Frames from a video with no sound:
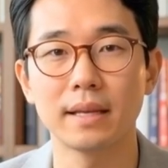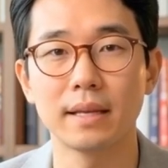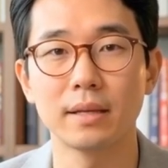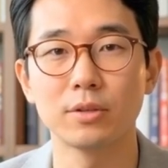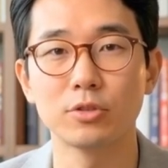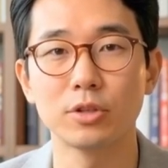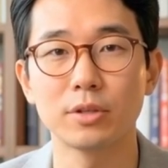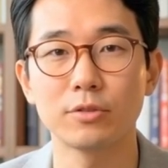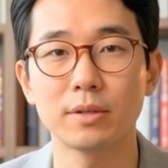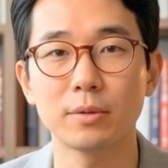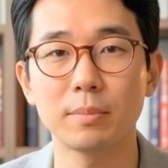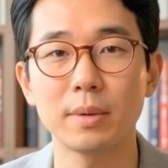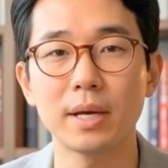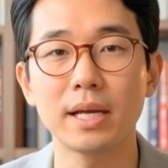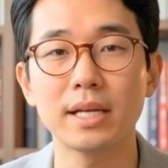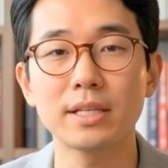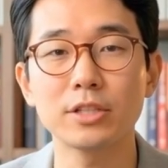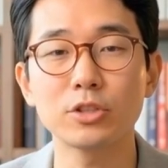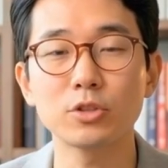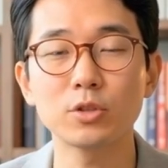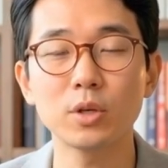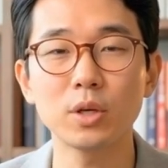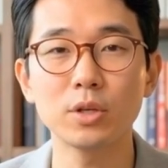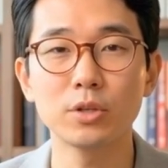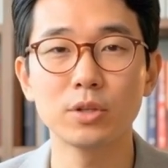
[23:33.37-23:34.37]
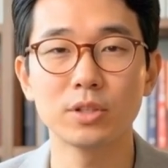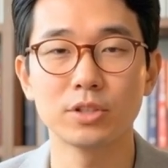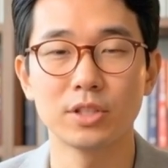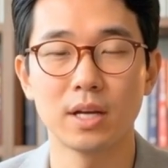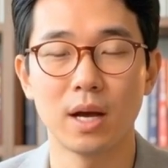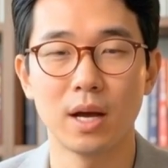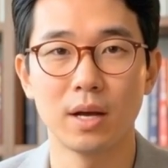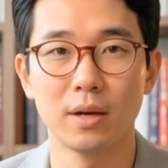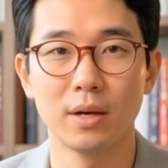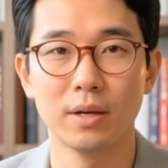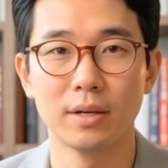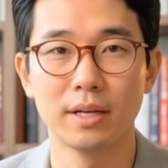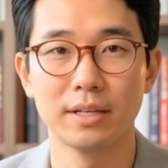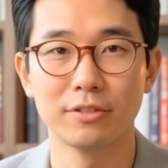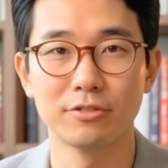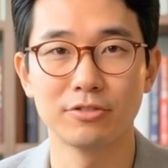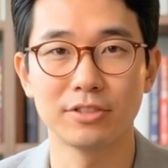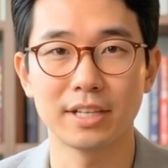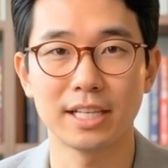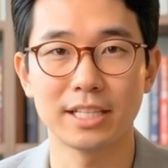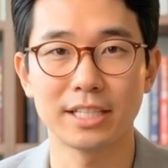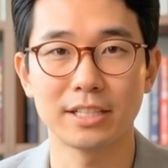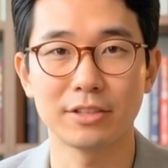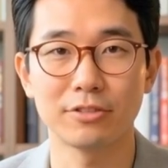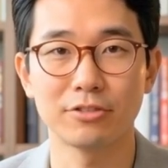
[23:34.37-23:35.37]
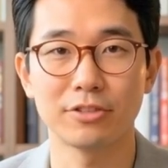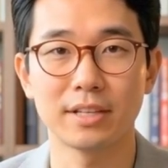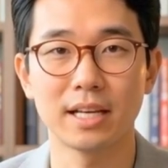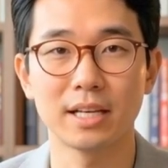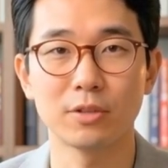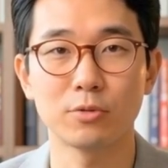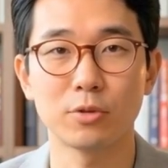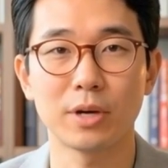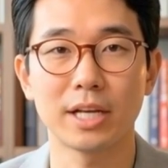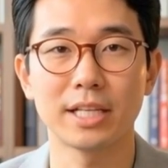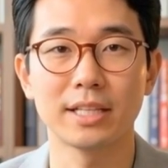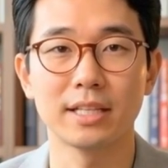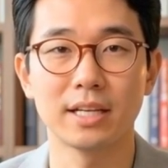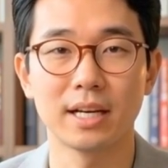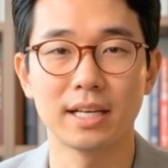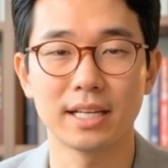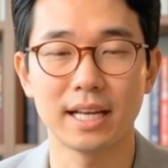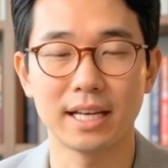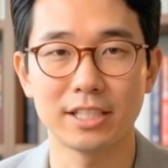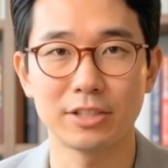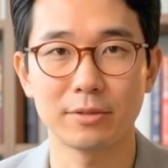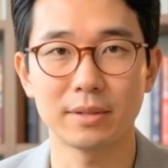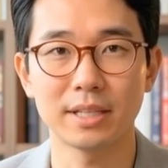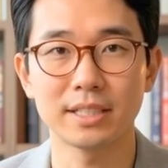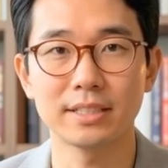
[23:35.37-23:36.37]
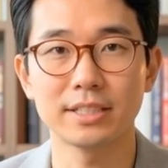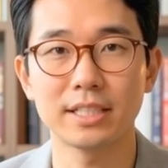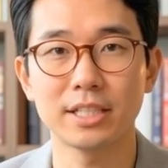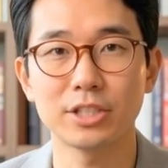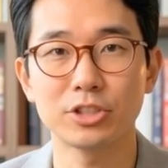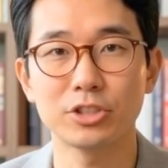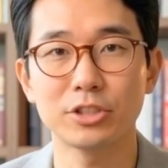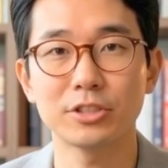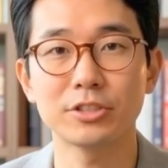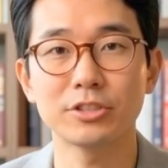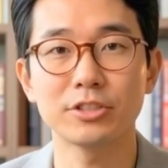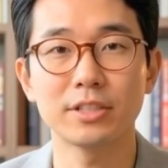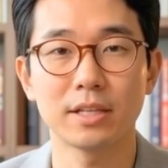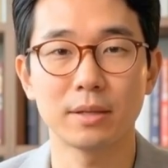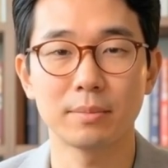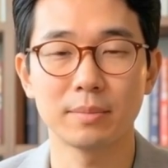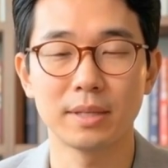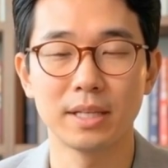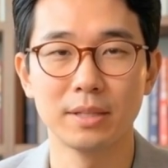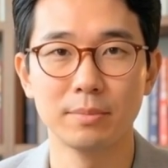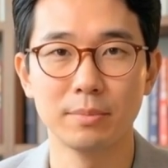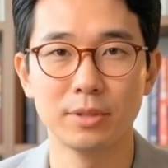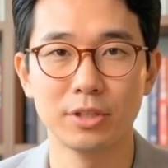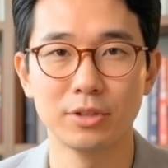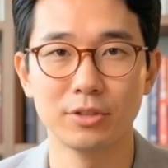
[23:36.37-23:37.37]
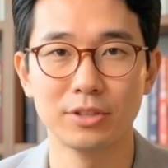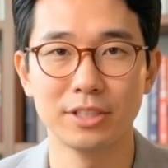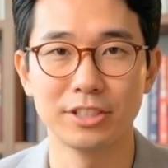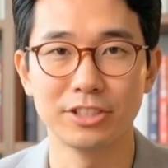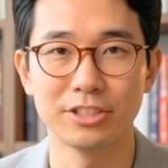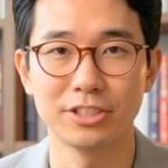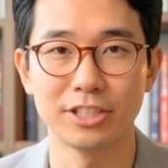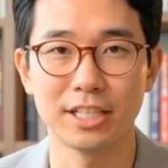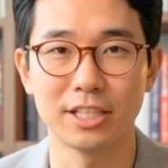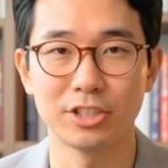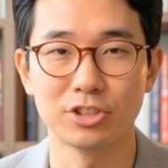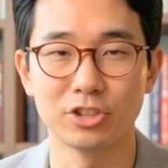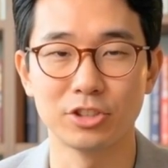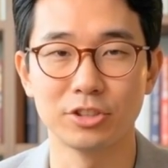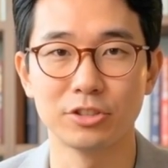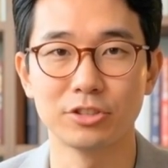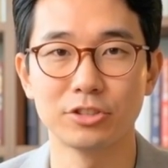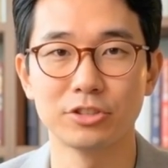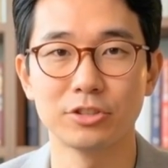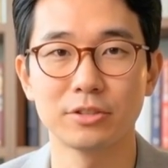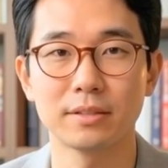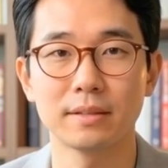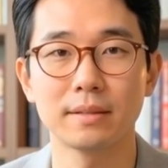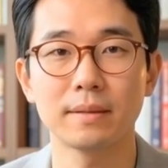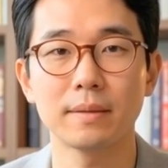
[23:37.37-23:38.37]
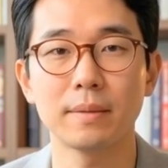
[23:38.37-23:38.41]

driven by a stronger dollar and fading Fed rate cut expectations amid Middle East tensions.